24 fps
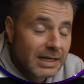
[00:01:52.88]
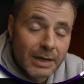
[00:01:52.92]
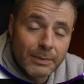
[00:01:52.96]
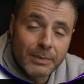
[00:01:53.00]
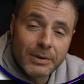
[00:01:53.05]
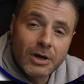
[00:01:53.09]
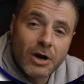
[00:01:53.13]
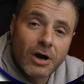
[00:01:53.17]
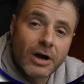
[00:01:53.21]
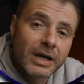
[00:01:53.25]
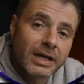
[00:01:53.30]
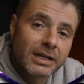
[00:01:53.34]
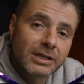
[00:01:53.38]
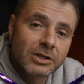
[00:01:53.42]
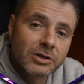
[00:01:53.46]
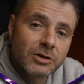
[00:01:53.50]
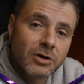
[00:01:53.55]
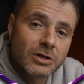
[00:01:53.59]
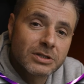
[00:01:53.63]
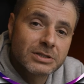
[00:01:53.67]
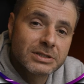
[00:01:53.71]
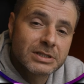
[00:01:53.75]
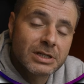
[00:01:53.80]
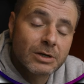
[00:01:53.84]
And here we are in the
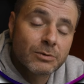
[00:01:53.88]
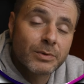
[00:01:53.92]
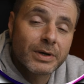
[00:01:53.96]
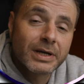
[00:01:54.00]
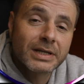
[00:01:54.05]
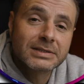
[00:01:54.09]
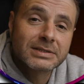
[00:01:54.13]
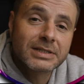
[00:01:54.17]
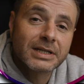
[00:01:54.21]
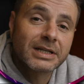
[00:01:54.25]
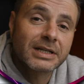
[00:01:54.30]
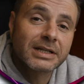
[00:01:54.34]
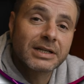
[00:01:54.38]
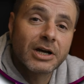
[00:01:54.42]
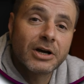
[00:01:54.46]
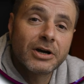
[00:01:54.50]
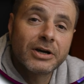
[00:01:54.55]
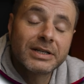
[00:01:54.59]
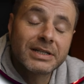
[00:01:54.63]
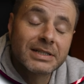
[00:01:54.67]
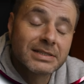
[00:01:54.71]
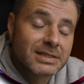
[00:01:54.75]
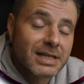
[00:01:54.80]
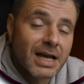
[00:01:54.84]
console where it's going to go
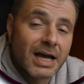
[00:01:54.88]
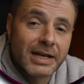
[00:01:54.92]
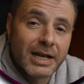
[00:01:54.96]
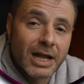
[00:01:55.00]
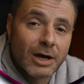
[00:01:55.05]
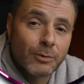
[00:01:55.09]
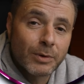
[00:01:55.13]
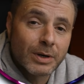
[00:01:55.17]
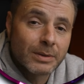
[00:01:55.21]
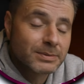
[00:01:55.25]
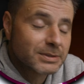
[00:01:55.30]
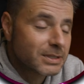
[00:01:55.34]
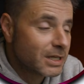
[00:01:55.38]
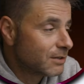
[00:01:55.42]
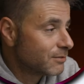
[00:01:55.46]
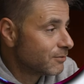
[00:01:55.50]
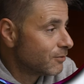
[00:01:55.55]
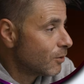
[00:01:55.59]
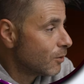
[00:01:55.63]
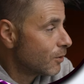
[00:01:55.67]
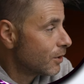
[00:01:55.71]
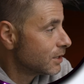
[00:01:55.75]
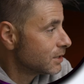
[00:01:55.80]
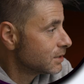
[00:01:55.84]
and design our website
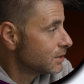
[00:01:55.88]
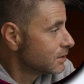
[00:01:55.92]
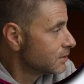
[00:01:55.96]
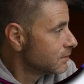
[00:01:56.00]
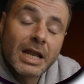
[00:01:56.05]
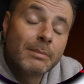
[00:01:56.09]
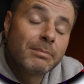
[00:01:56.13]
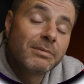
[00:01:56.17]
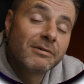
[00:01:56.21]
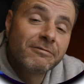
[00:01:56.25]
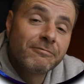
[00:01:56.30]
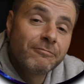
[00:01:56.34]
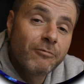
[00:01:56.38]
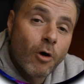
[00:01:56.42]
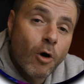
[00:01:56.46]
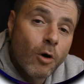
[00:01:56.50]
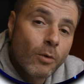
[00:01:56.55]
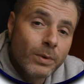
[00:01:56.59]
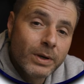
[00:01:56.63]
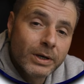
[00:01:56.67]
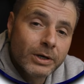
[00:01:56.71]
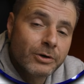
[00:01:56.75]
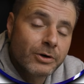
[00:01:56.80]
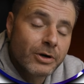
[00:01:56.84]
for us. Now, before
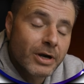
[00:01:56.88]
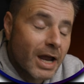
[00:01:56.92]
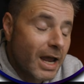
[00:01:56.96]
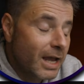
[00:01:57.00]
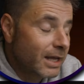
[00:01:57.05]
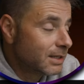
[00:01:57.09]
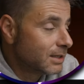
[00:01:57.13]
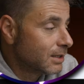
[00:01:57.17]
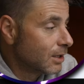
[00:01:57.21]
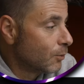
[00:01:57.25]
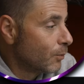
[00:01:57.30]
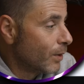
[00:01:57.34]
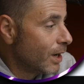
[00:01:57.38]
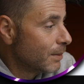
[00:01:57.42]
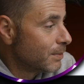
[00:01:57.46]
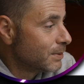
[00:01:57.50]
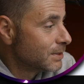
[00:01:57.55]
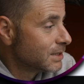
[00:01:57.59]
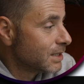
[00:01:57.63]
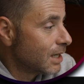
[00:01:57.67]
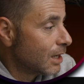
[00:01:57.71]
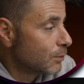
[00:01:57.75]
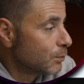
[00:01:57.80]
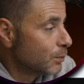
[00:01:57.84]
we create the
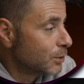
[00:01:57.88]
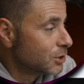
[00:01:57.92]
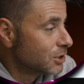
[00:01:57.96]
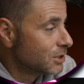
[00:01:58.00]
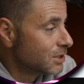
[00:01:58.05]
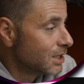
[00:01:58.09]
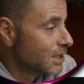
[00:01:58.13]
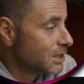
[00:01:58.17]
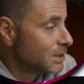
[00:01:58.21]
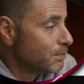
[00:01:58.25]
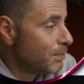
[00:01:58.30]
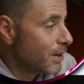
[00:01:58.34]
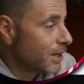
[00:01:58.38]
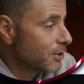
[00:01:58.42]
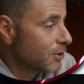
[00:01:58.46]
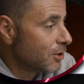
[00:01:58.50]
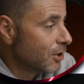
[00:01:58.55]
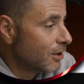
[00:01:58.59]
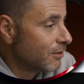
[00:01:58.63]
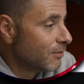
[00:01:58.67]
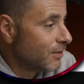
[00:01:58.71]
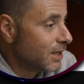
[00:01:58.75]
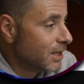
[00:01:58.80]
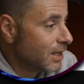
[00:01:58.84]
website, which is this
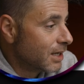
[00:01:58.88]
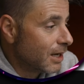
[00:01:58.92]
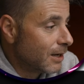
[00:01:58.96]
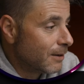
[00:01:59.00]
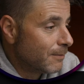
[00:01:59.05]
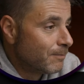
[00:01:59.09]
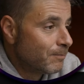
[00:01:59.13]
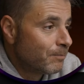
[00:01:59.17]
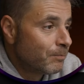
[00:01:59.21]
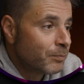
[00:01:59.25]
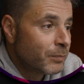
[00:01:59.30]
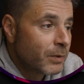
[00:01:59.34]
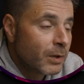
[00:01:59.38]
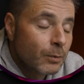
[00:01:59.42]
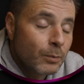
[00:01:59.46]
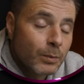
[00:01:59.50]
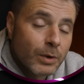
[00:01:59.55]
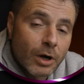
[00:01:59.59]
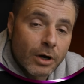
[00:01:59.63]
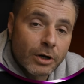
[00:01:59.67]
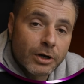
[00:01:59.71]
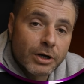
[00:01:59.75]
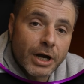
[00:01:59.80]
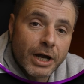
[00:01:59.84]
button over here,
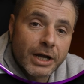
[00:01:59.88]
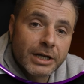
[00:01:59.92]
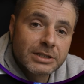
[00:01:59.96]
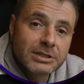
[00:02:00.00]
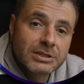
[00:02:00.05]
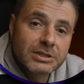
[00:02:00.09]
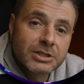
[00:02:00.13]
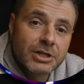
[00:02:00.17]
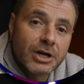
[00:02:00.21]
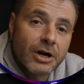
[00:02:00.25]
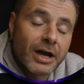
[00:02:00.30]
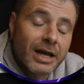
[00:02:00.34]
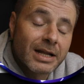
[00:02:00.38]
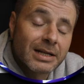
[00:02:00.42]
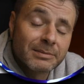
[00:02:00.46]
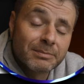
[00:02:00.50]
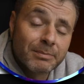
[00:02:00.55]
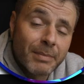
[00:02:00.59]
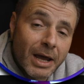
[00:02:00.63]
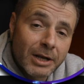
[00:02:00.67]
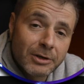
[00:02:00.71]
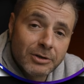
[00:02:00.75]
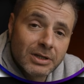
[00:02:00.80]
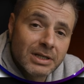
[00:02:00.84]
we are going to go
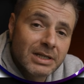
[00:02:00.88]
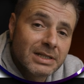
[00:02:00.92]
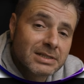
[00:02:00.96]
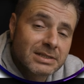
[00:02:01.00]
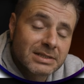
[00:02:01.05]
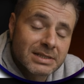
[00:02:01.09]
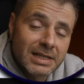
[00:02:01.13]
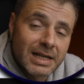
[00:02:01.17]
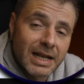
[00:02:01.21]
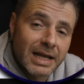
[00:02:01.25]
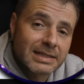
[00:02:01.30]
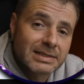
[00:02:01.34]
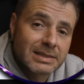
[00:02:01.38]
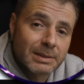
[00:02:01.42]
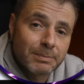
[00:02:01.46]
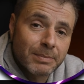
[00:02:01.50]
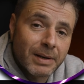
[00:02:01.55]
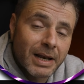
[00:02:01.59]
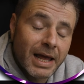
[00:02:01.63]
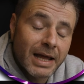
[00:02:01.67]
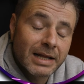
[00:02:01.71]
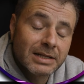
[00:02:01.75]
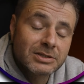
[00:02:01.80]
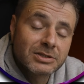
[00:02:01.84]
and manually select a
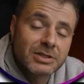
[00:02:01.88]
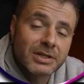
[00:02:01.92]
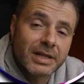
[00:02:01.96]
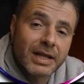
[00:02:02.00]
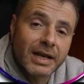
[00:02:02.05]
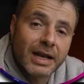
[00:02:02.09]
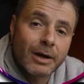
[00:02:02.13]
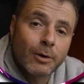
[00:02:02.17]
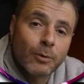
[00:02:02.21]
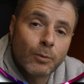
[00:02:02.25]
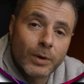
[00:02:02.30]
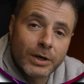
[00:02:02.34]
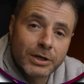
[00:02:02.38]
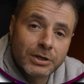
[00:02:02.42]
plan so that a